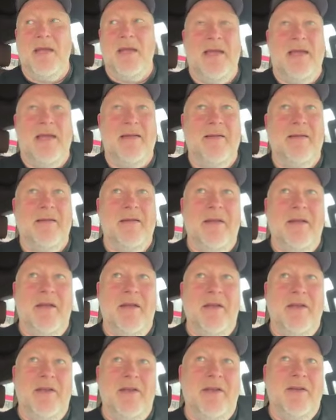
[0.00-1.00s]
And
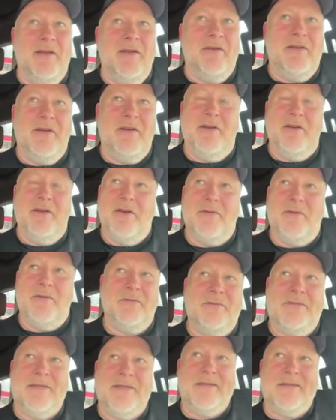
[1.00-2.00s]

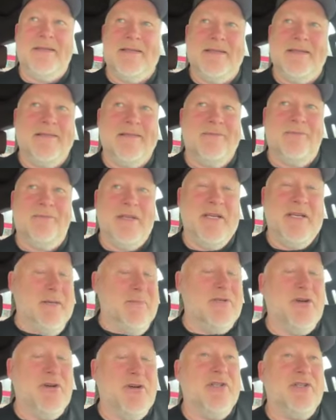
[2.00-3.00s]
you just
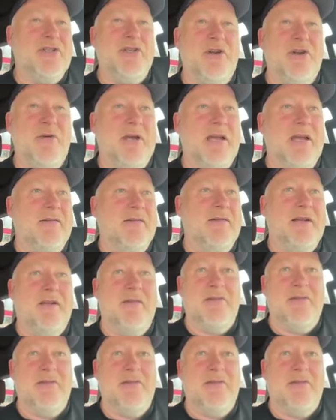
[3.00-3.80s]
teams are going to choke out there.